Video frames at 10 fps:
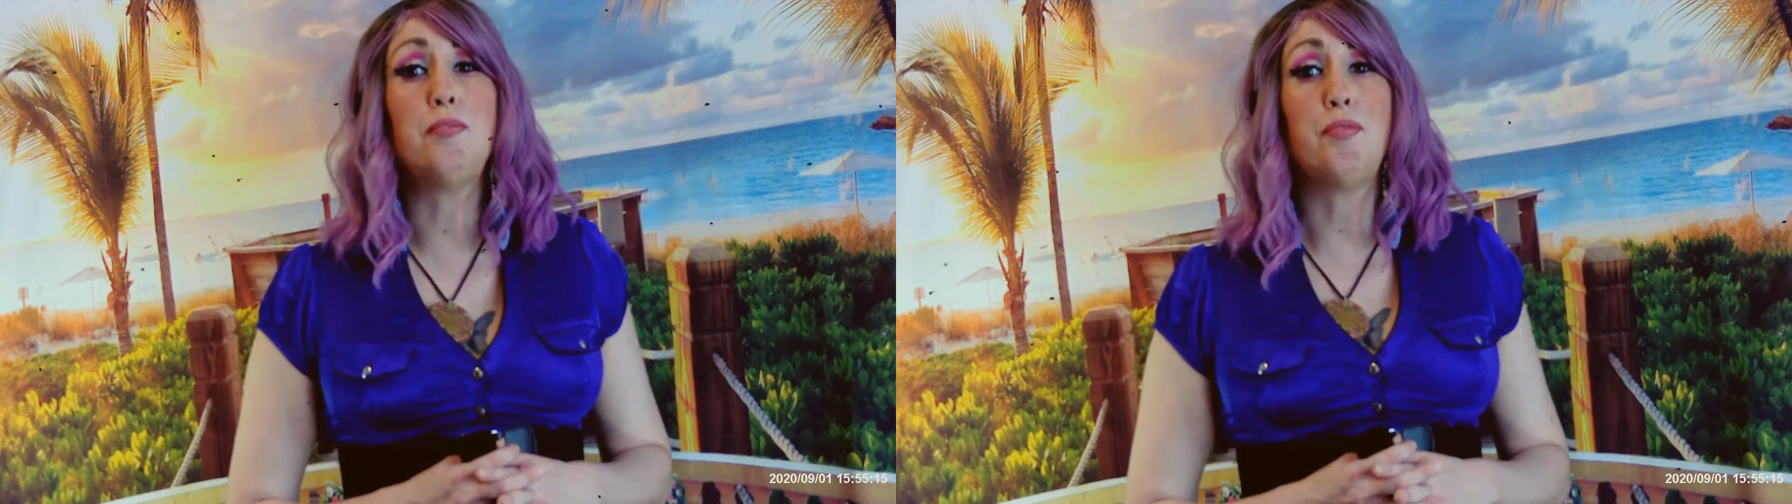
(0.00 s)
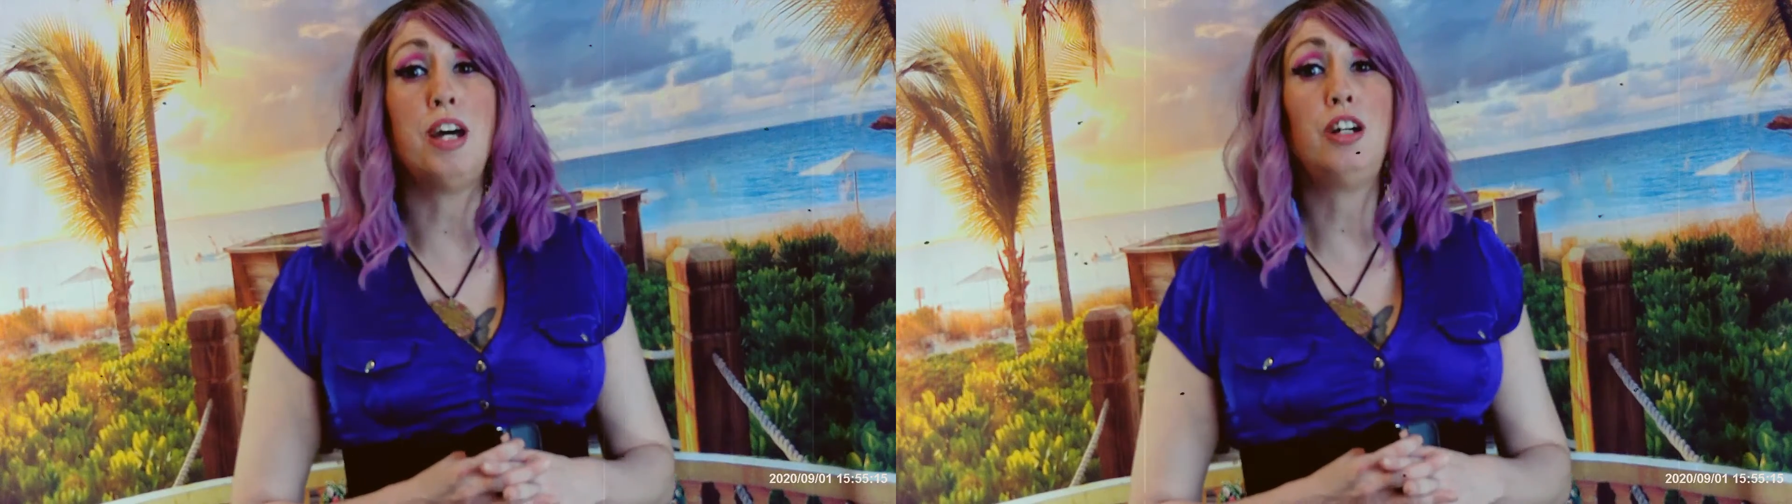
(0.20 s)

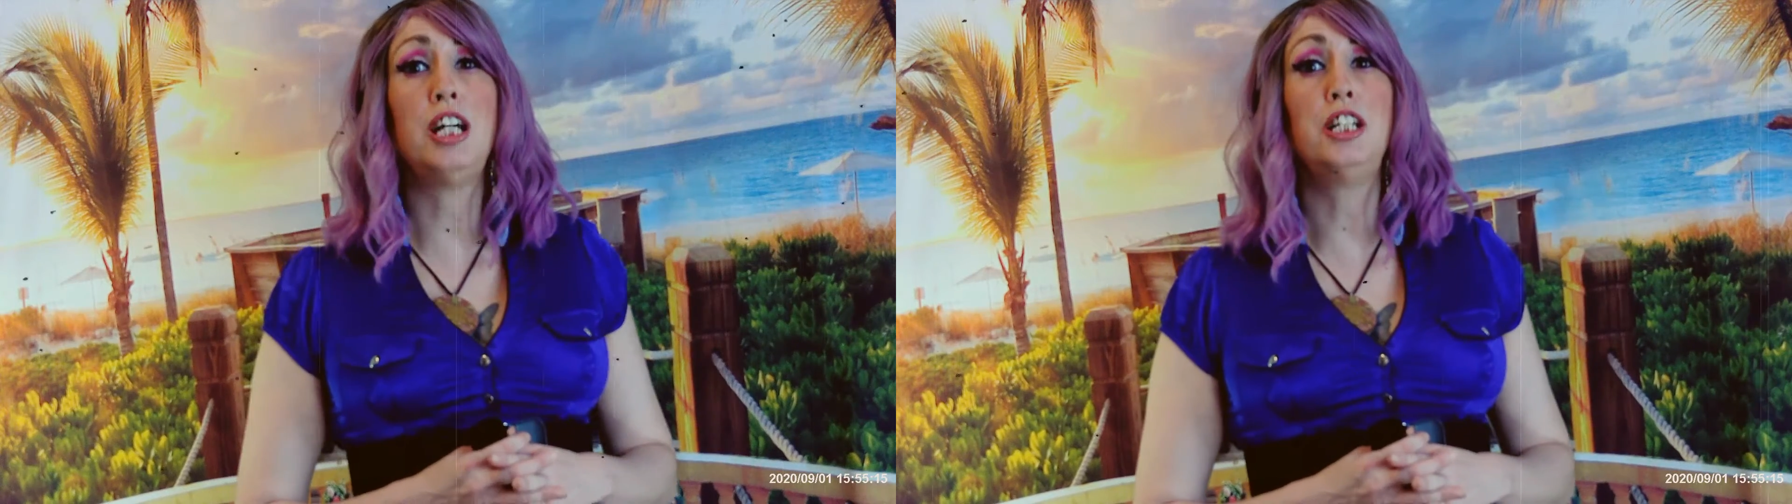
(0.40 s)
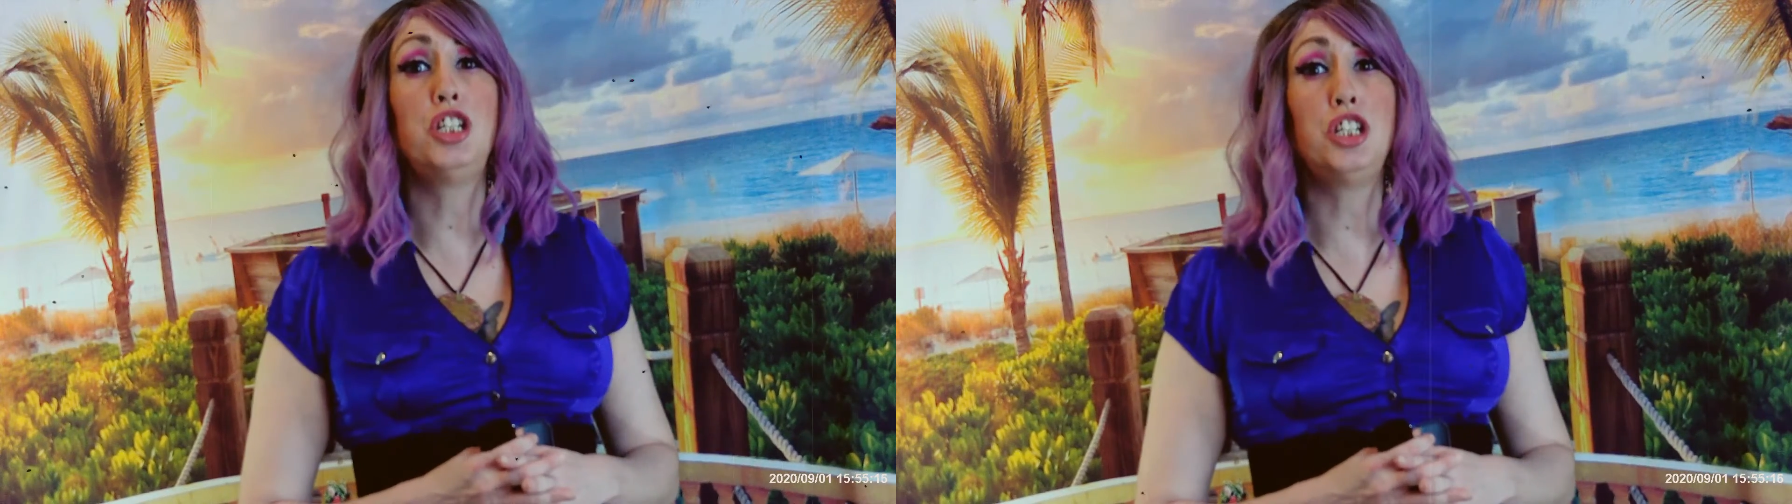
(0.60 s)
felt
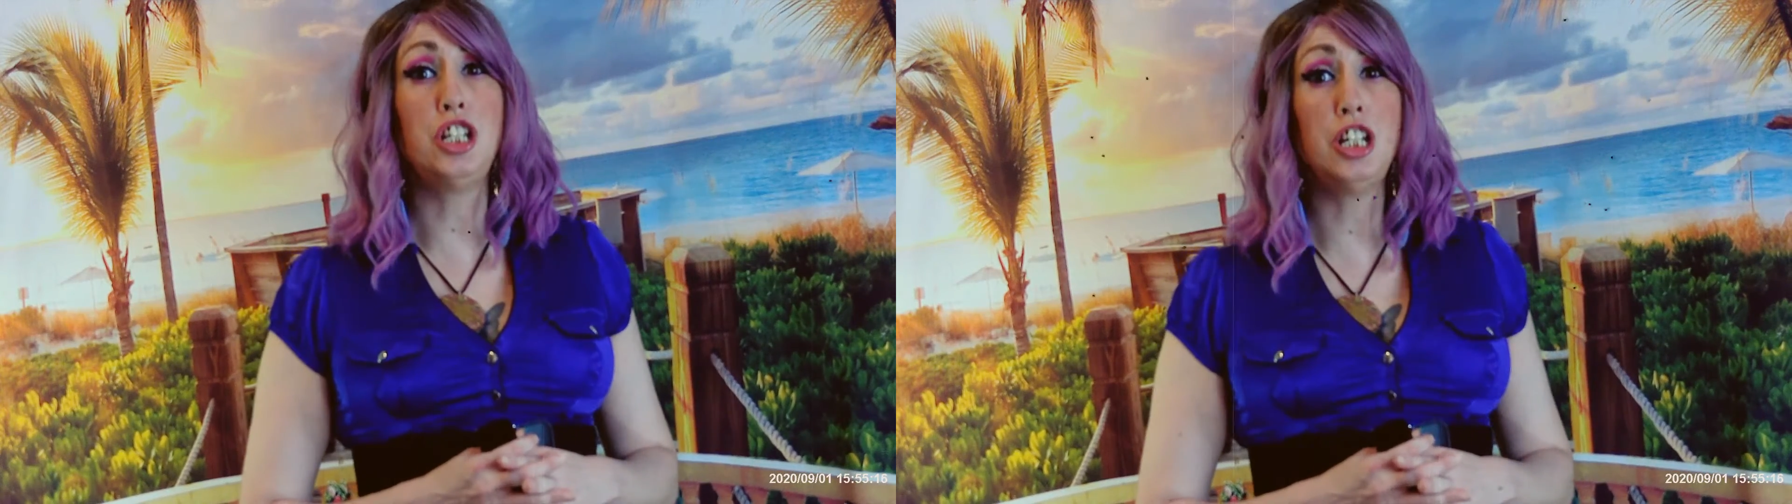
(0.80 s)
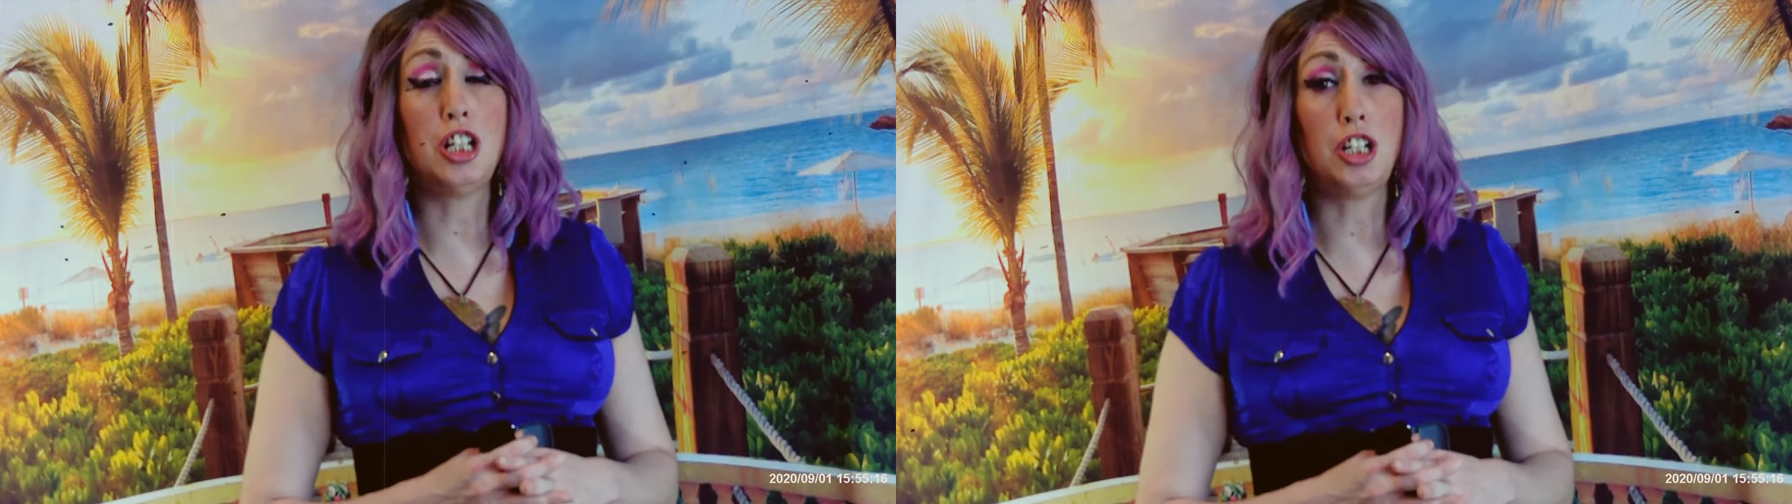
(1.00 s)
a
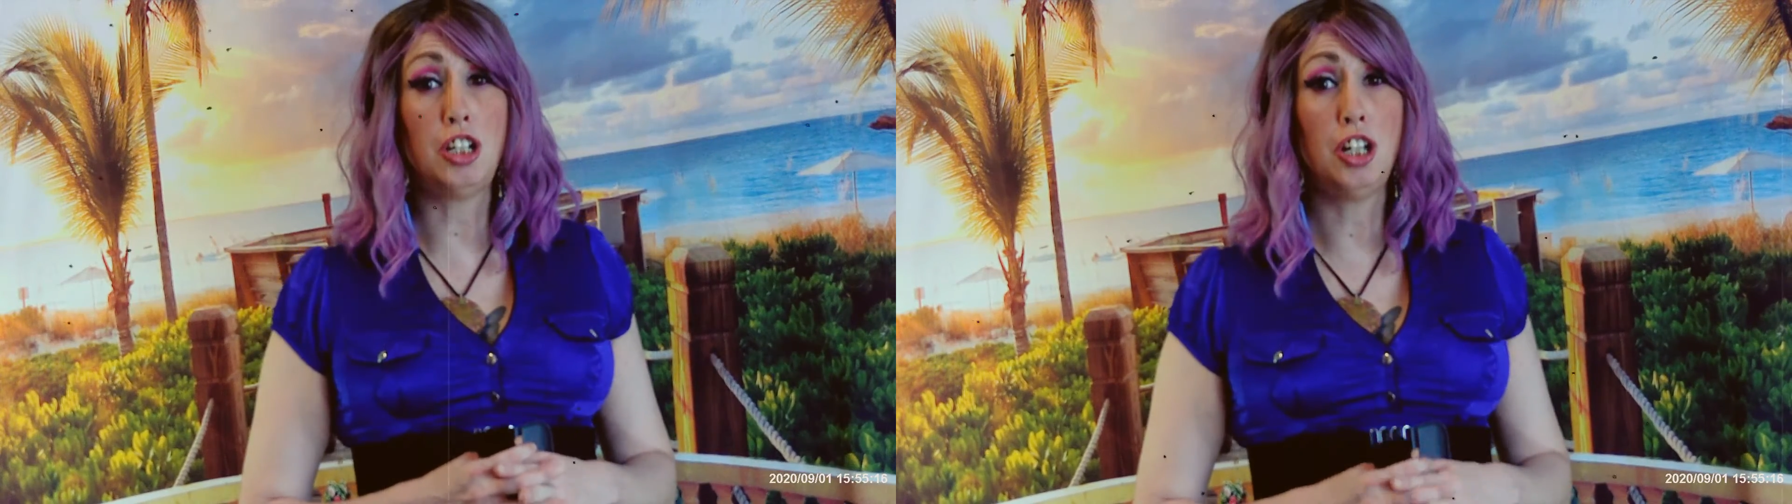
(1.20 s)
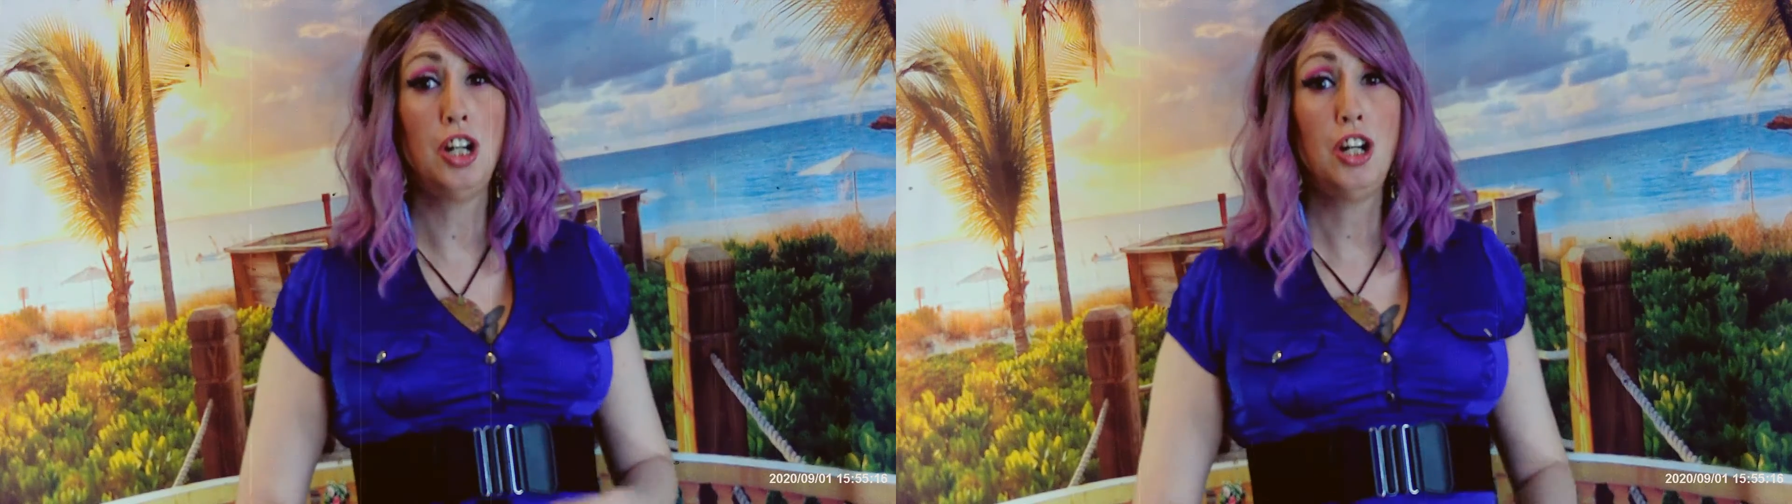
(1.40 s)
chill